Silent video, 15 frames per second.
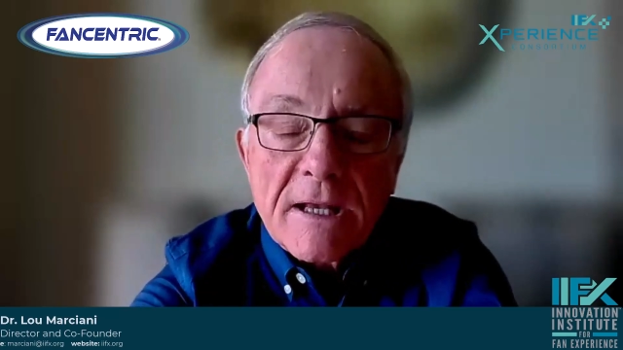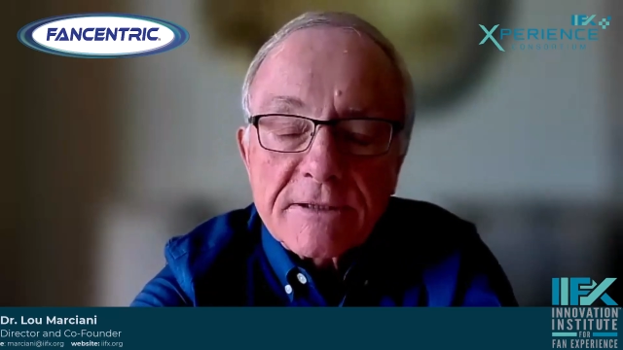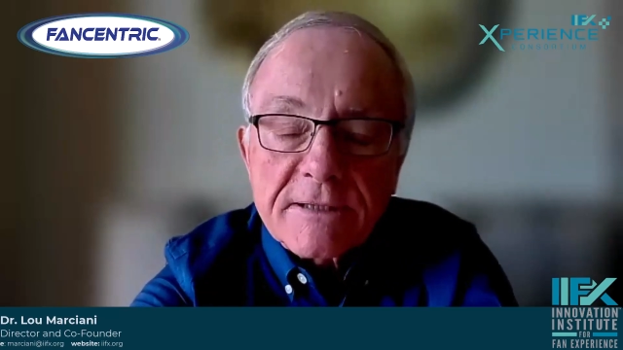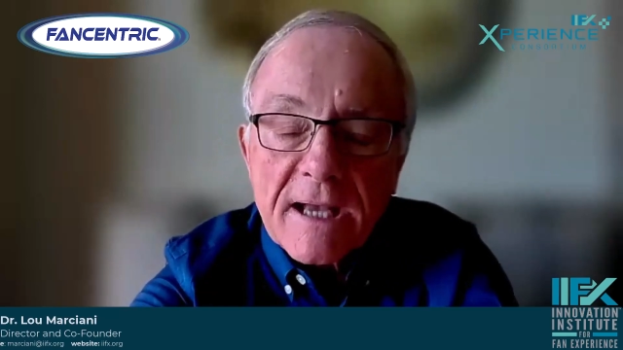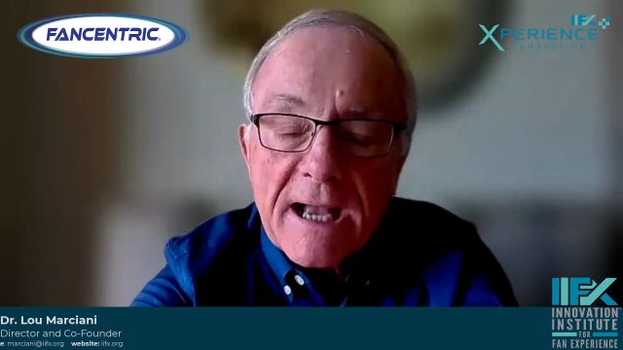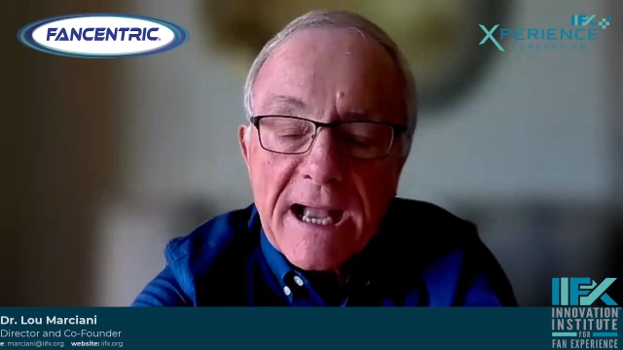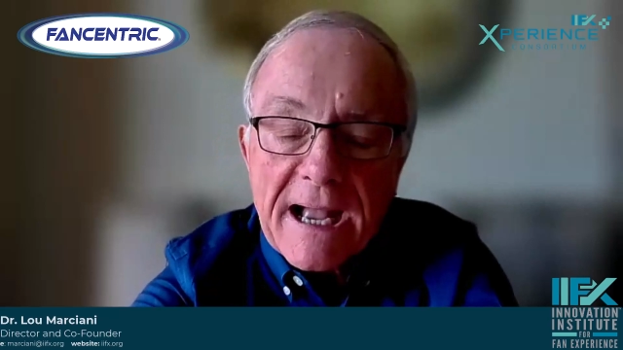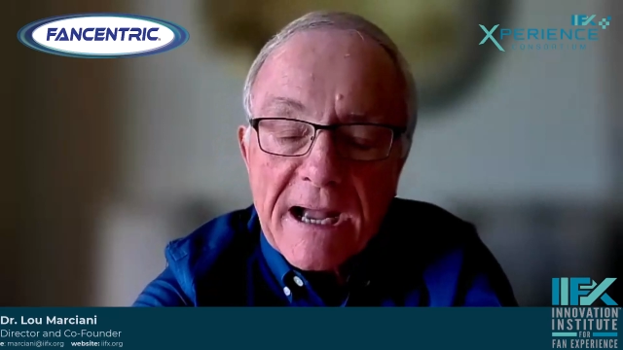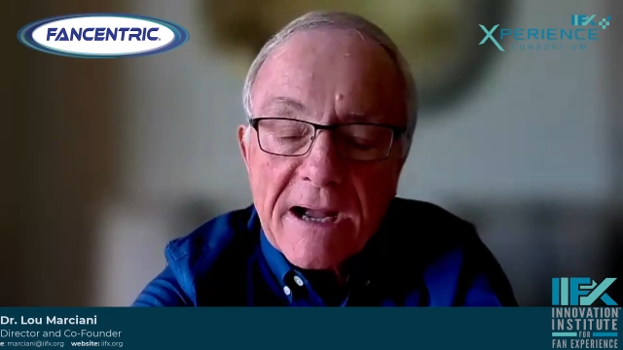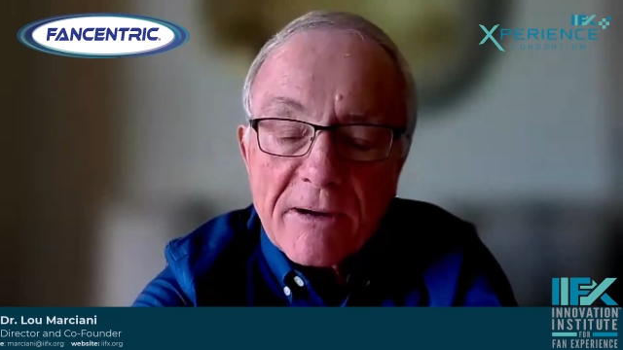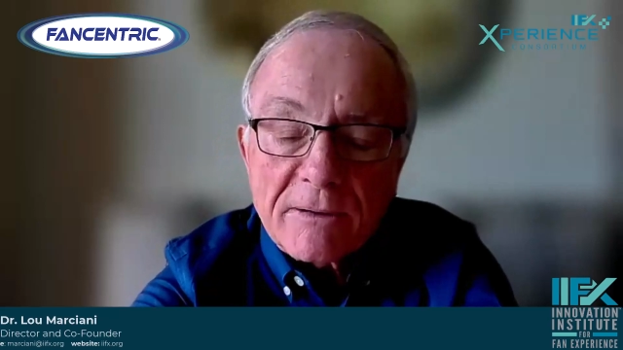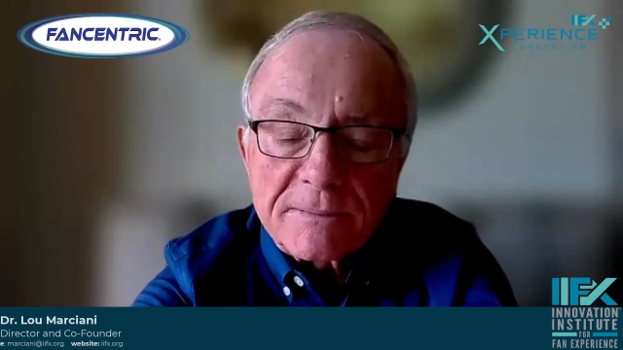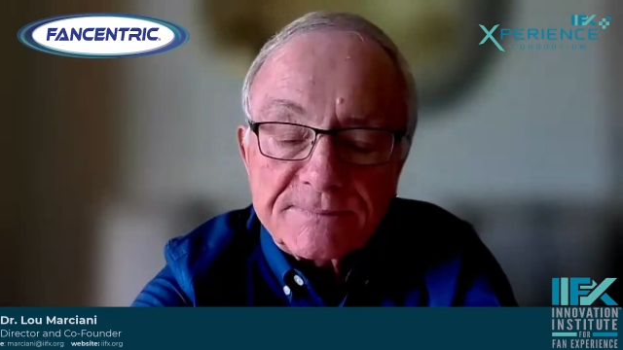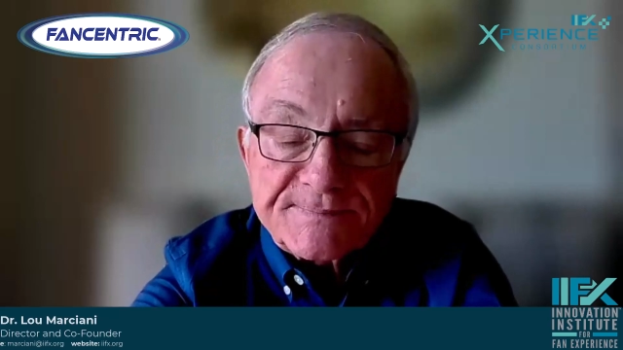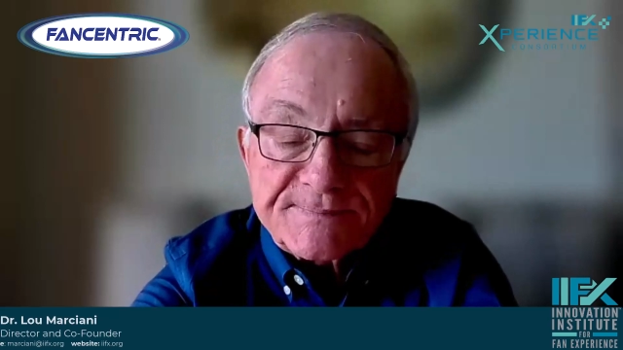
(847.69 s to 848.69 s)
So
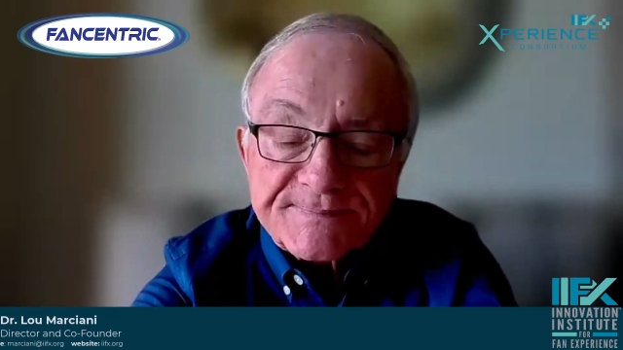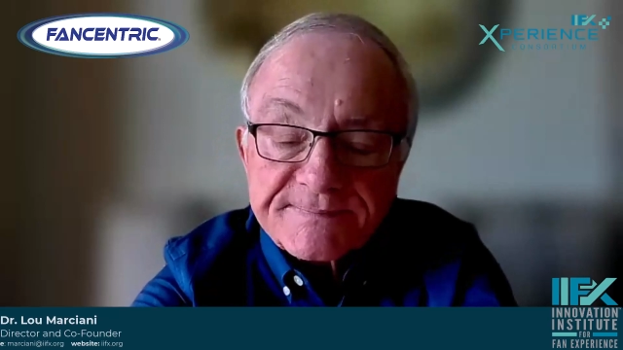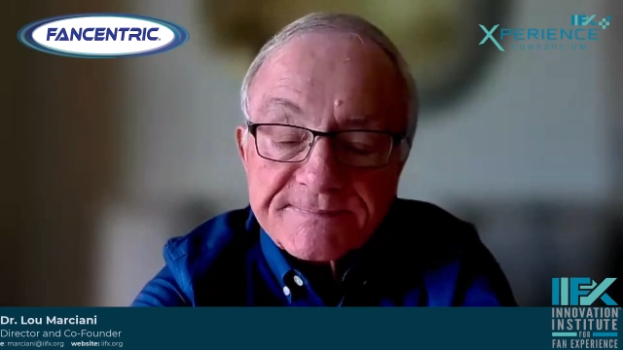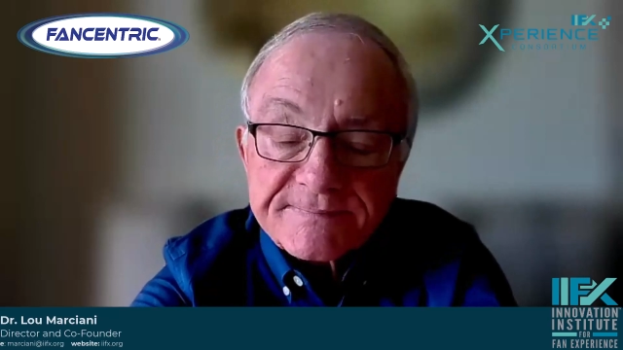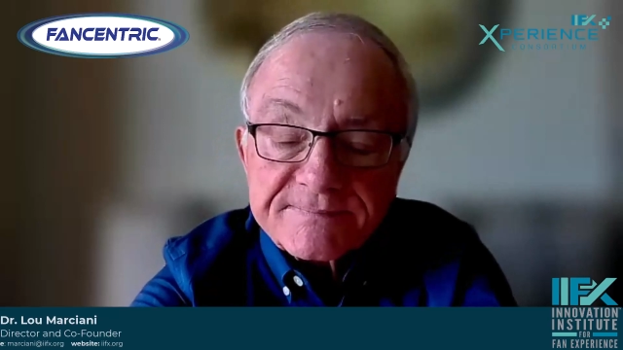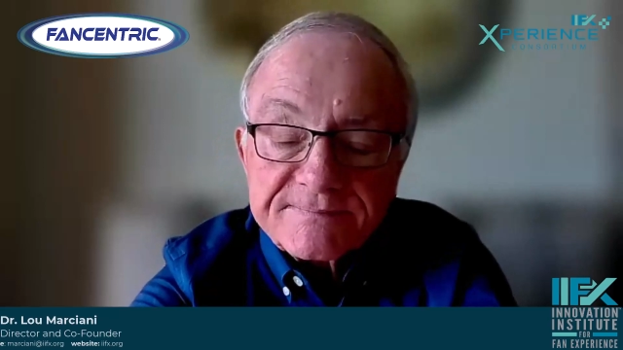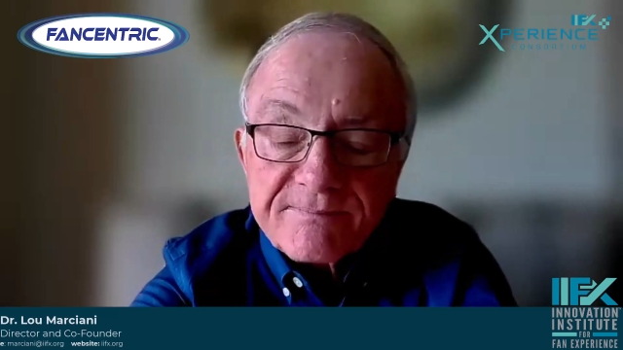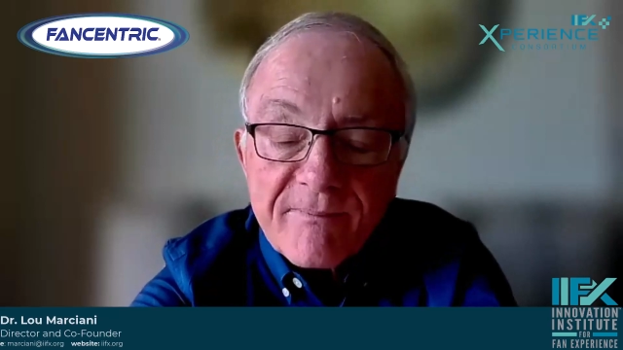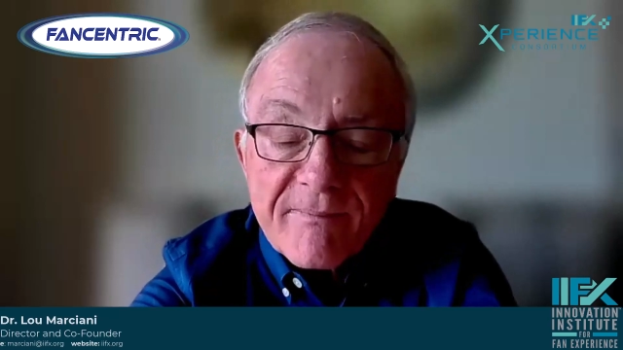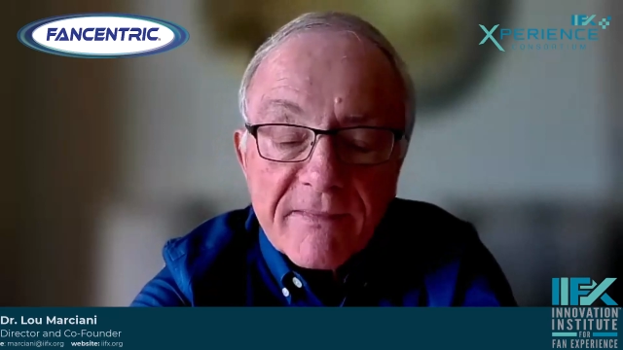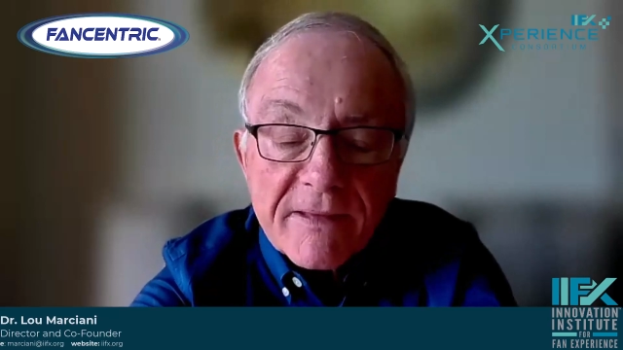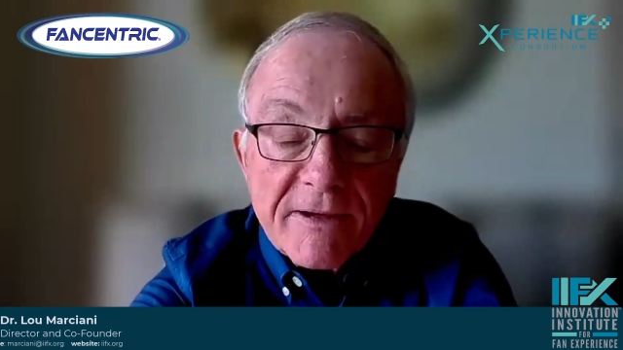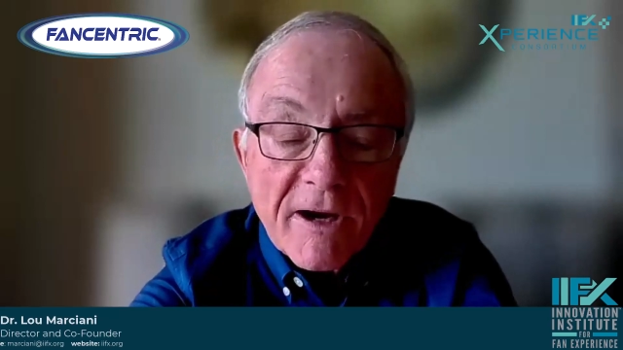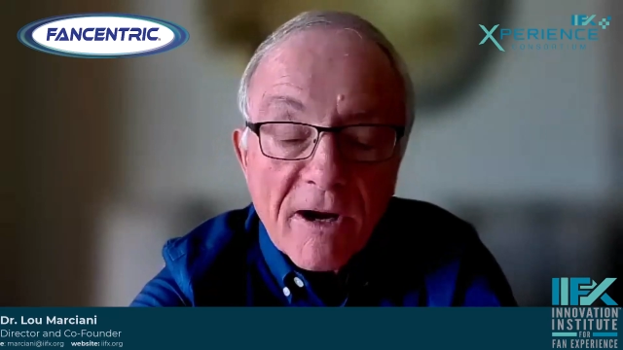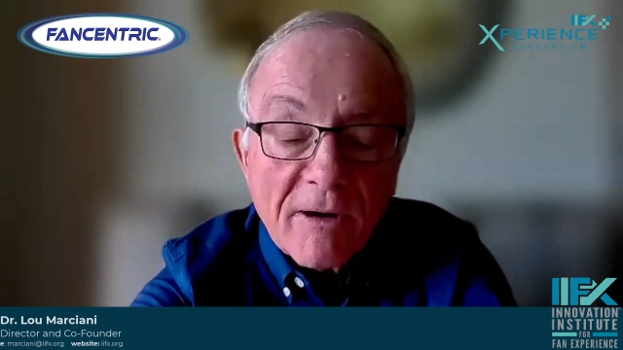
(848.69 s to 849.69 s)
how,
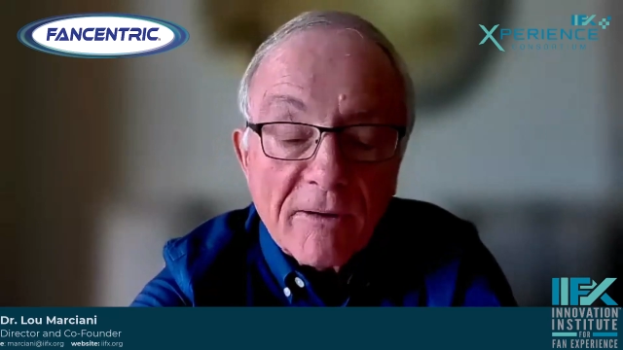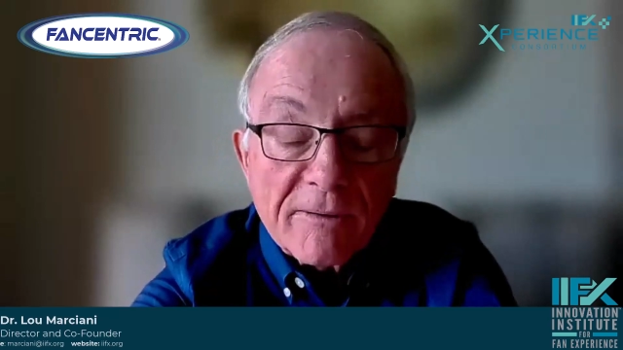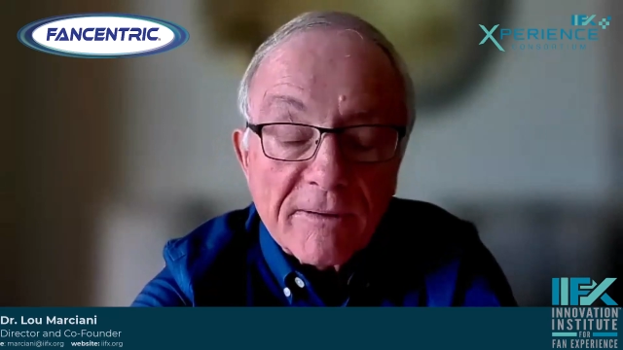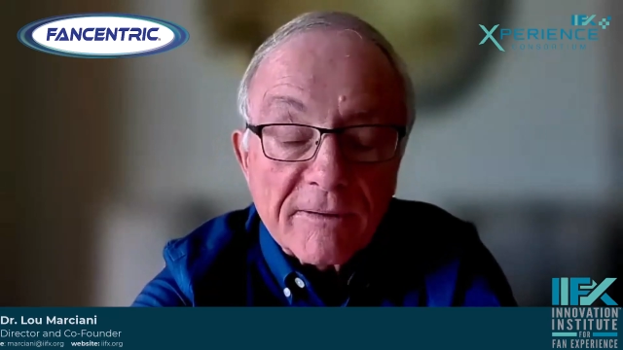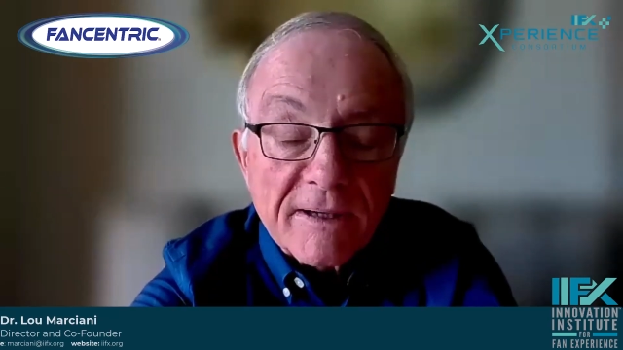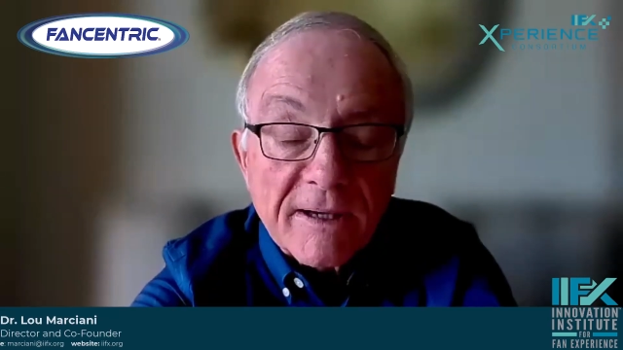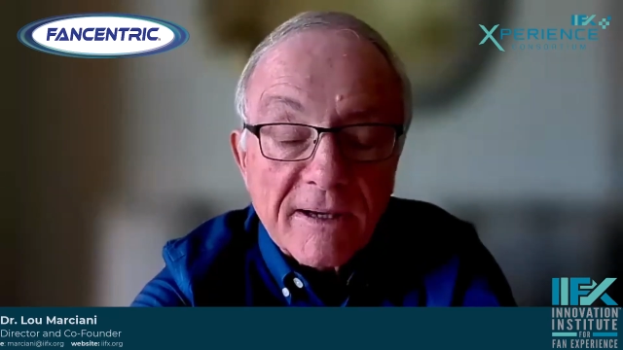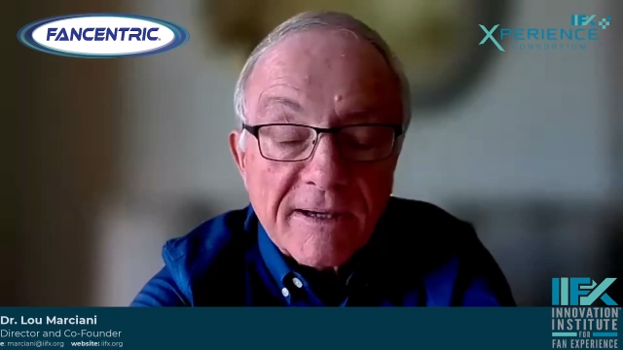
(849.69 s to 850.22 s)
you know,